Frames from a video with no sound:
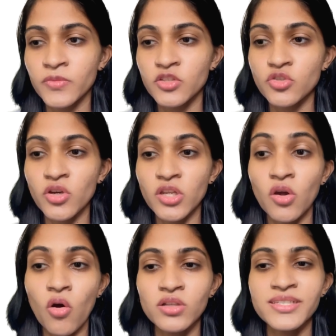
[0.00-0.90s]
joining
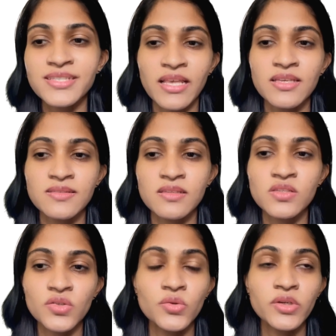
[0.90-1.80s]
all the
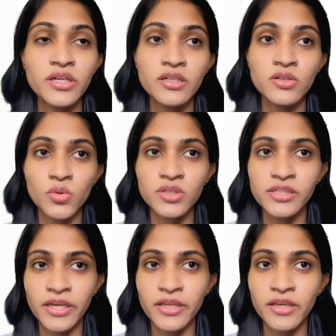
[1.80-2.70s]
slices, you get a total
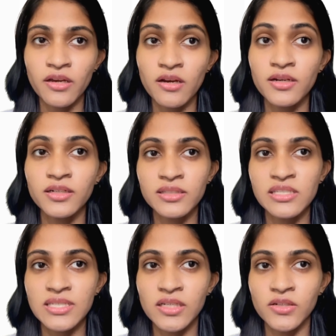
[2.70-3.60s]
area under
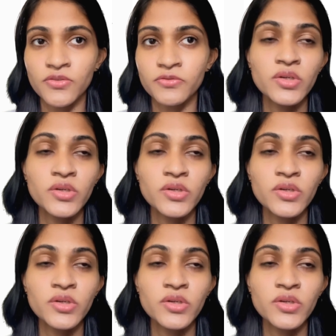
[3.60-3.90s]
this curve.